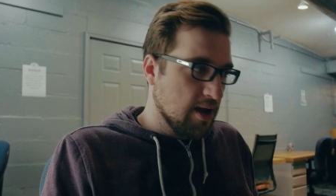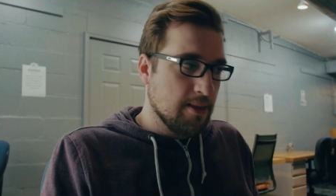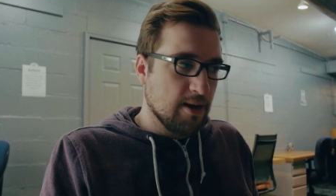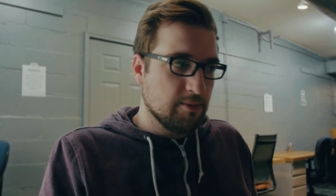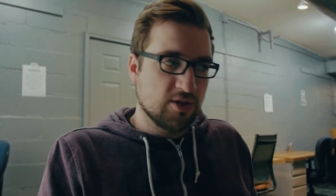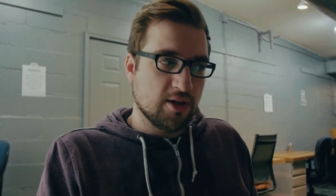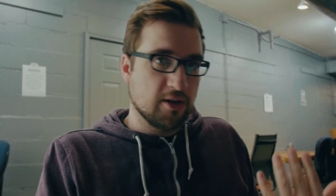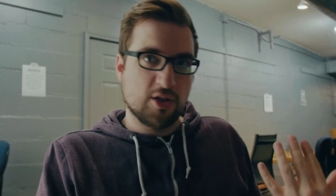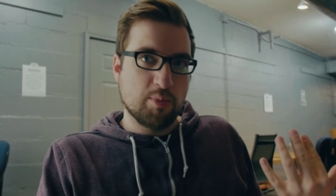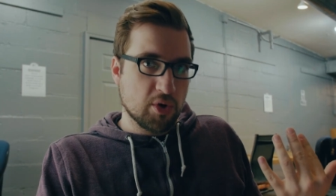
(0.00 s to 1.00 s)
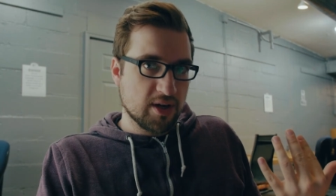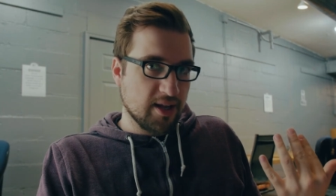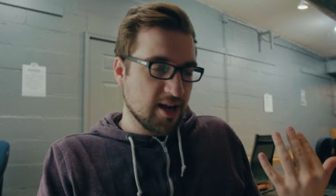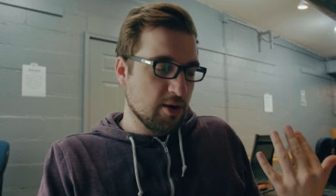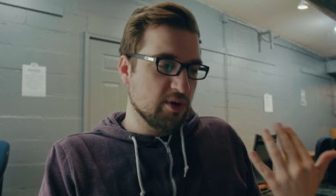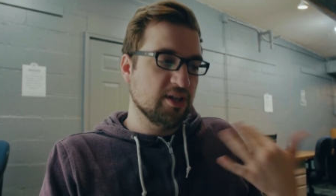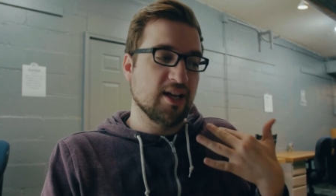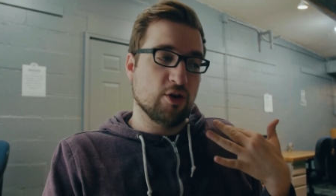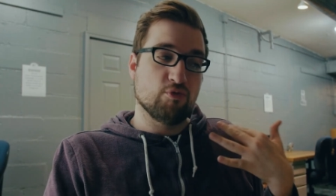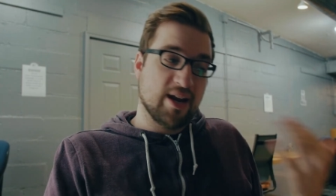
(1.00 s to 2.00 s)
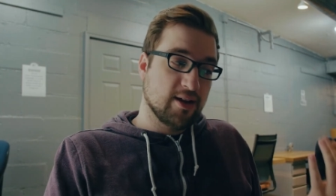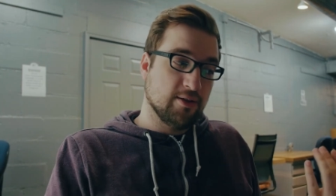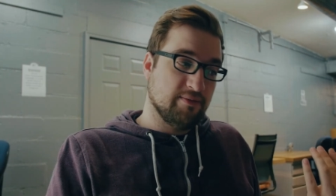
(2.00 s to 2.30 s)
and then I'm just gonna export it like I would like a regular